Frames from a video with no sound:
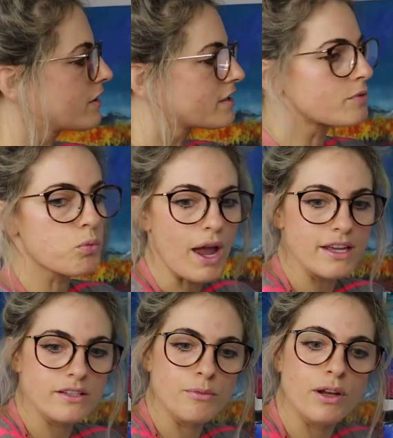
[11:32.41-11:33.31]
this is
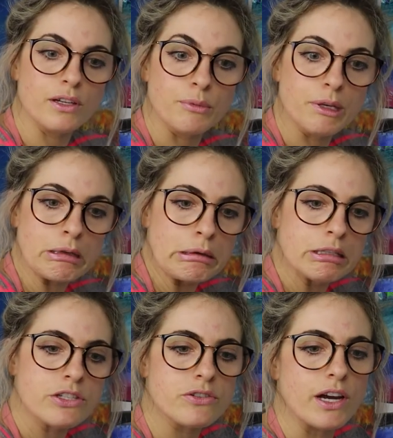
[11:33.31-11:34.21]
wet, so it might look a bit
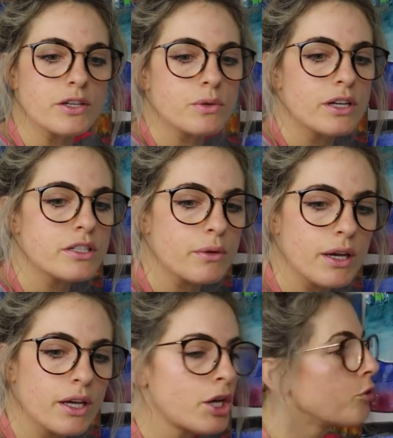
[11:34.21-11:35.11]
strange when I do
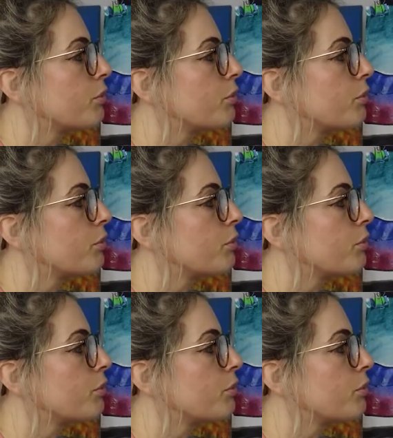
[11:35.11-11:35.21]
it,